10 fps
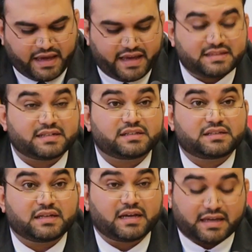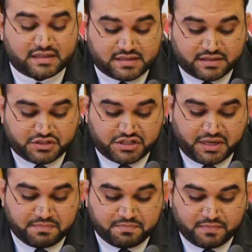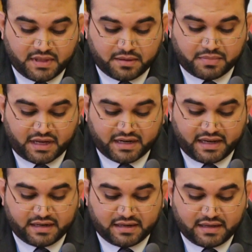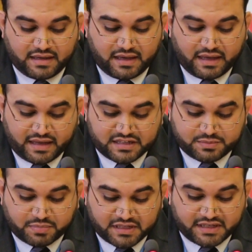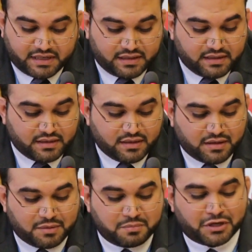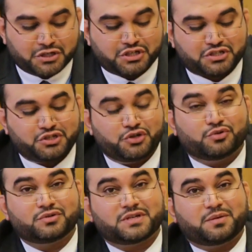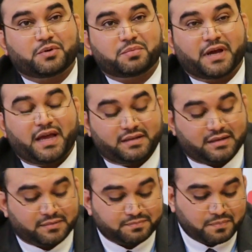hatred against the regime in Bahrain and spreading malicious news and propaganda.